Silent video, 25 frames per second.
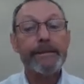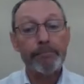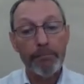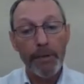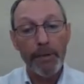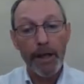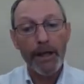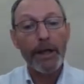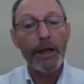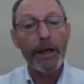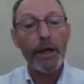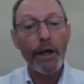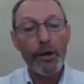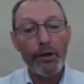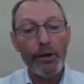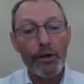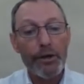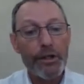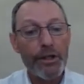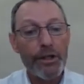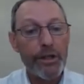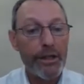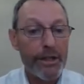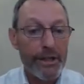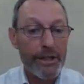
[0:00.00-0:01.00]
my
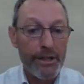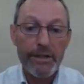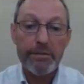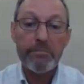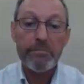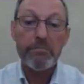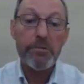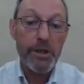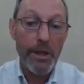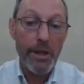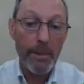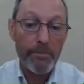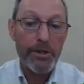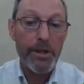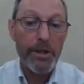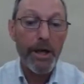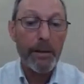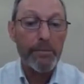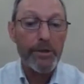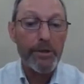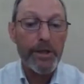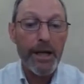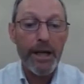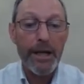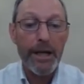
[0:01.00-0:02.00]
conclusion is
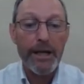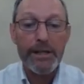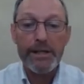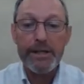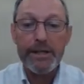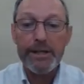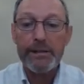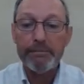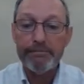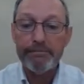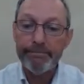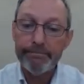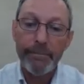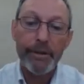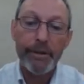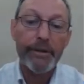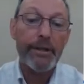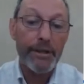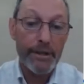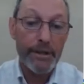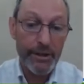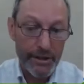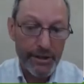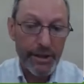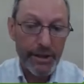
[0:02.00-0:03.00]
sometimes yes, but
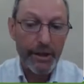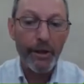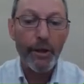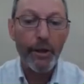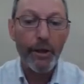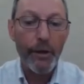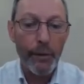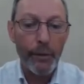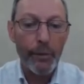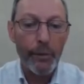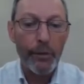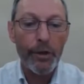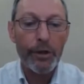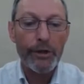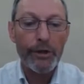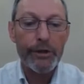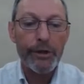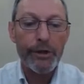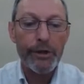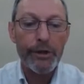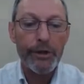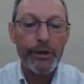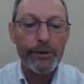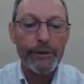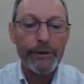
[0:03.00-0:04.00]
there's still a lot of work to
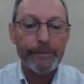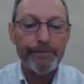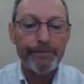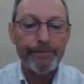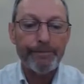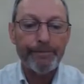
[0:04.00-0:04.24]
do.